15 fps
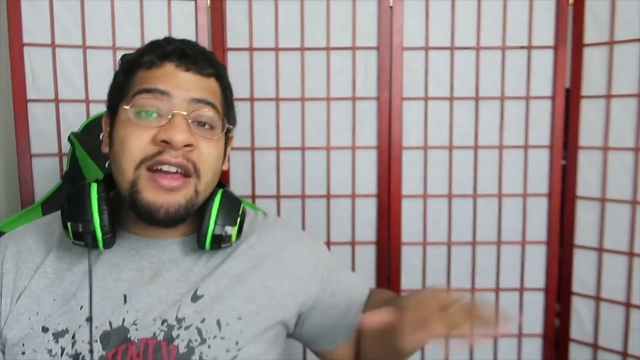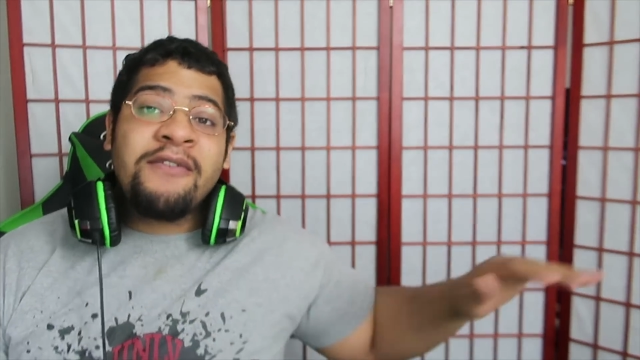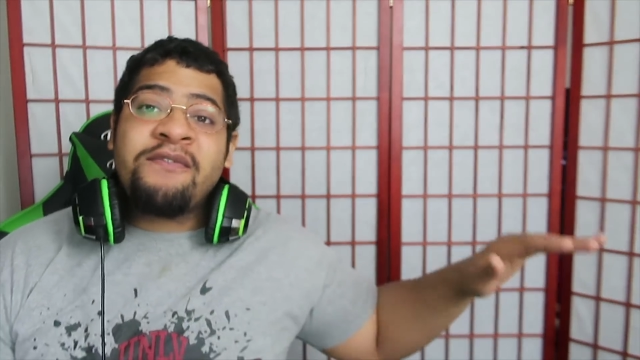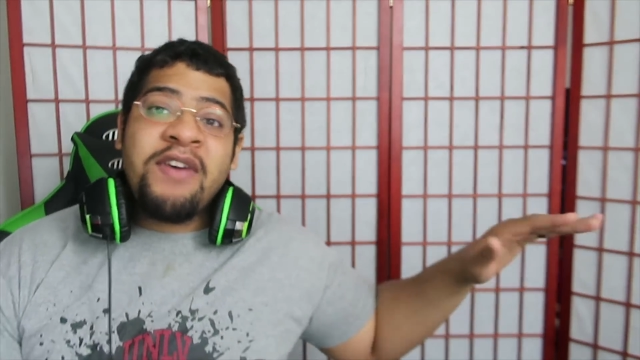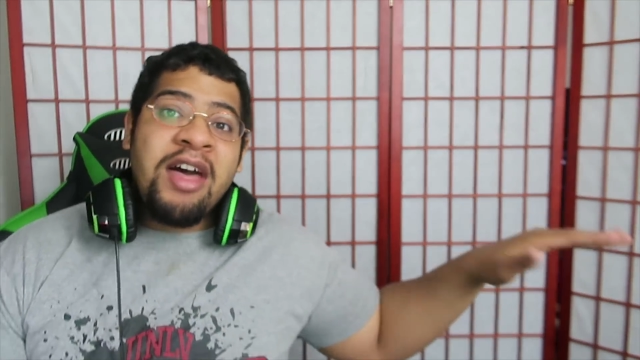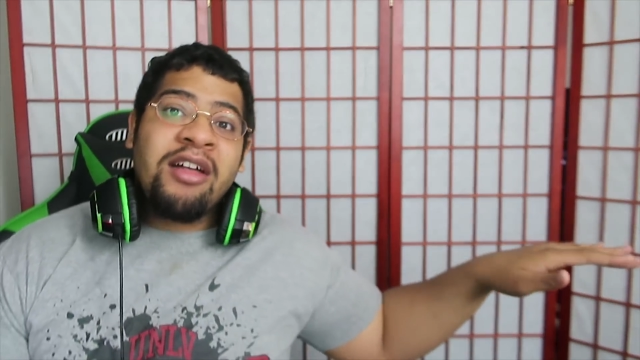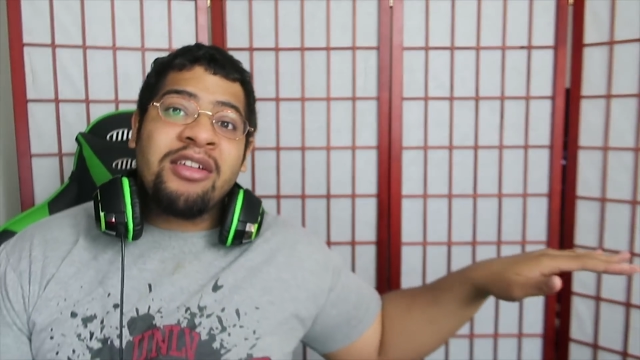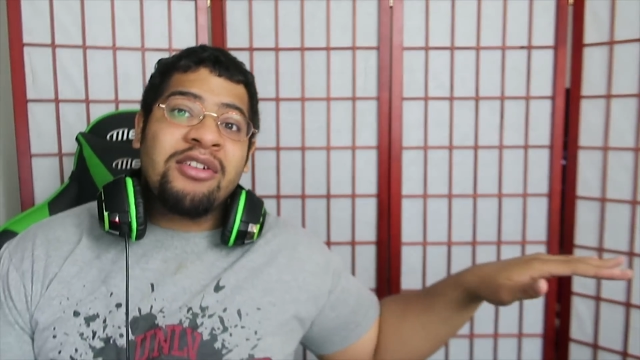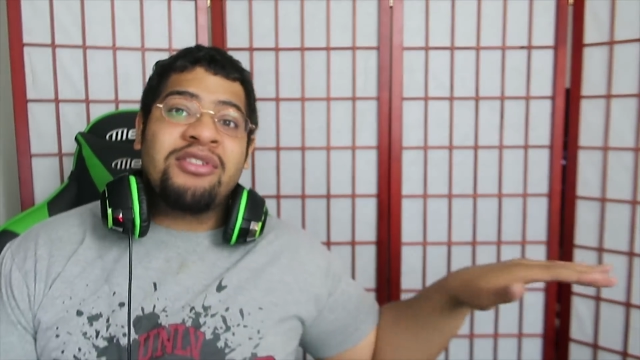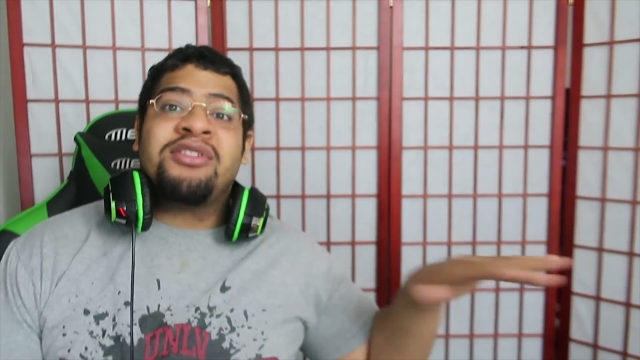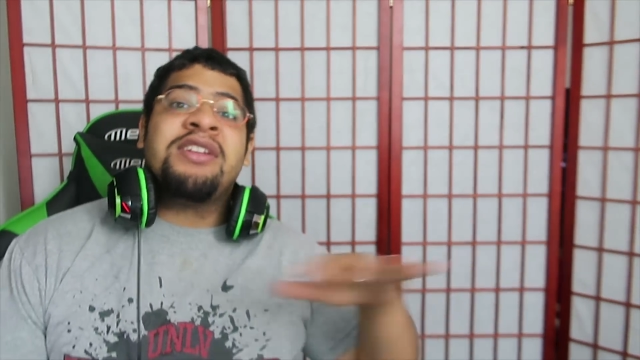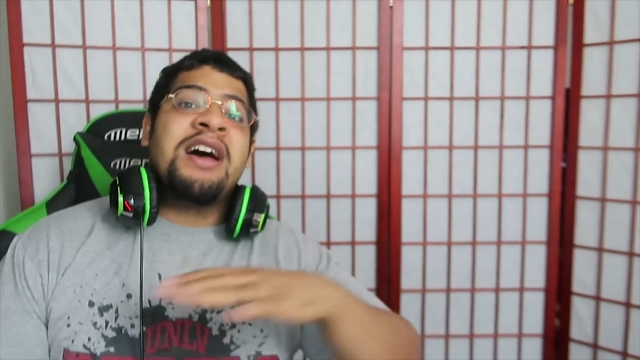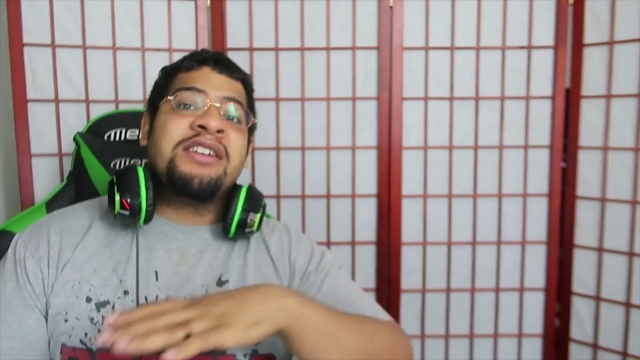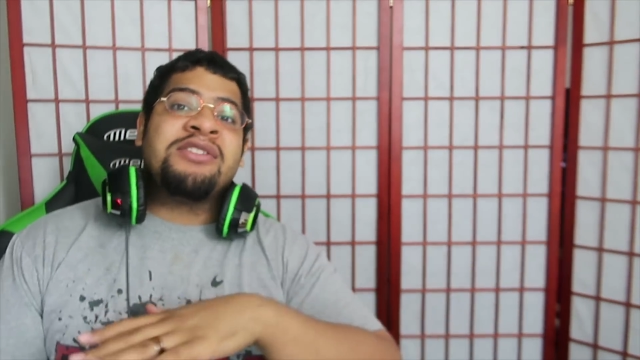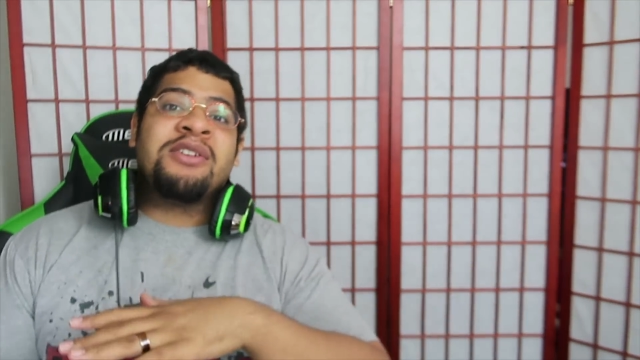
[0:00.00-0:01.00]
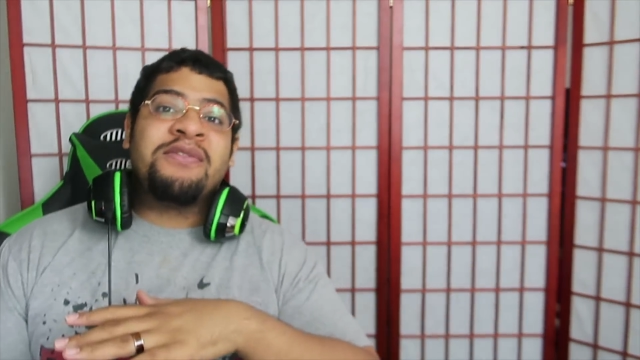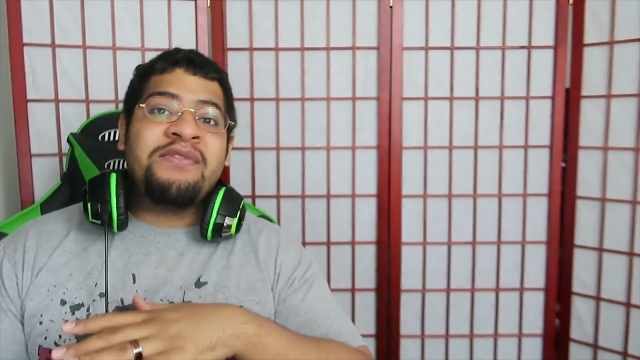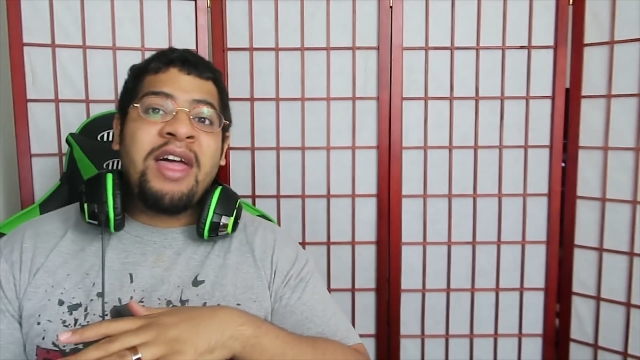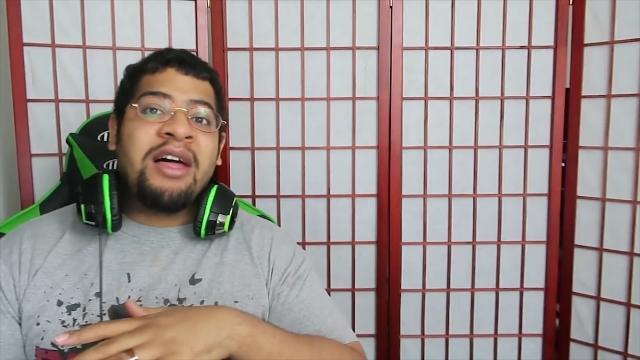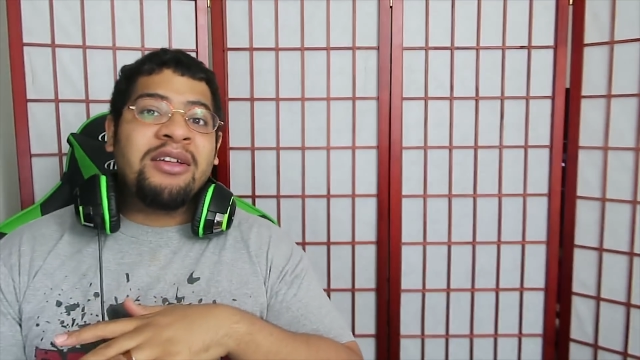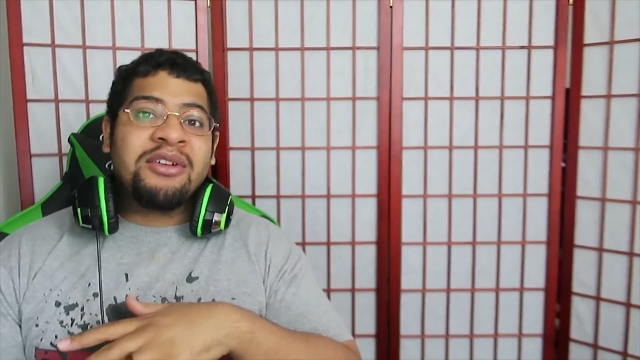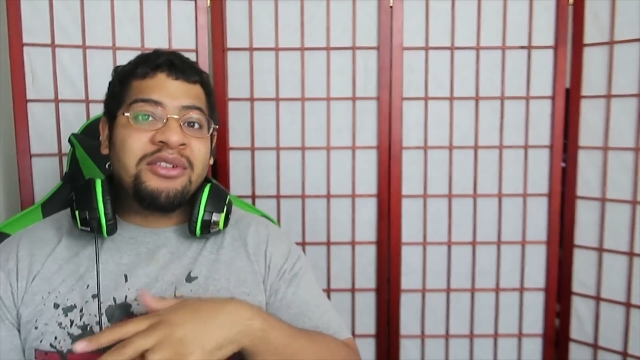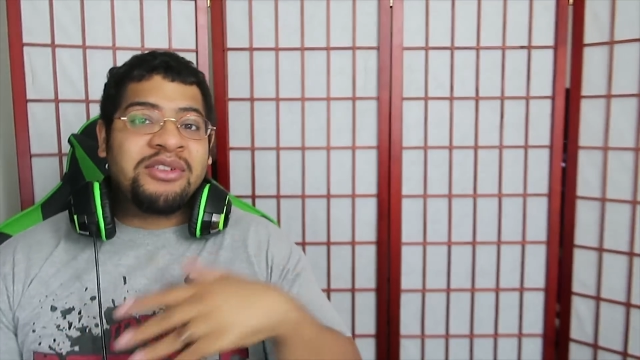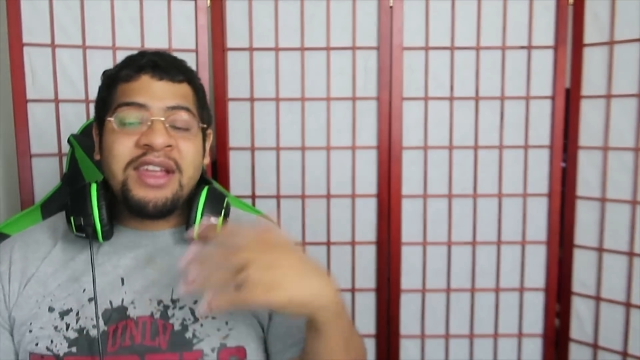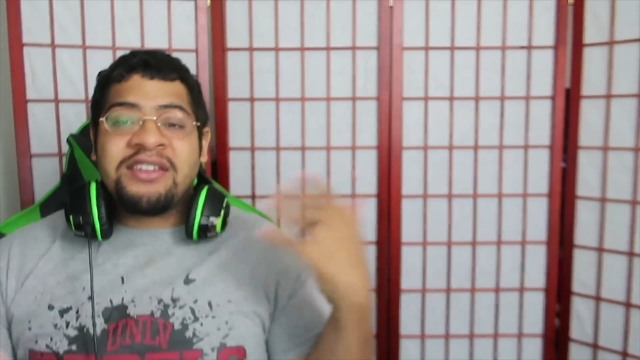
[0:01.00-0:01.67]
Their failures are not your failures.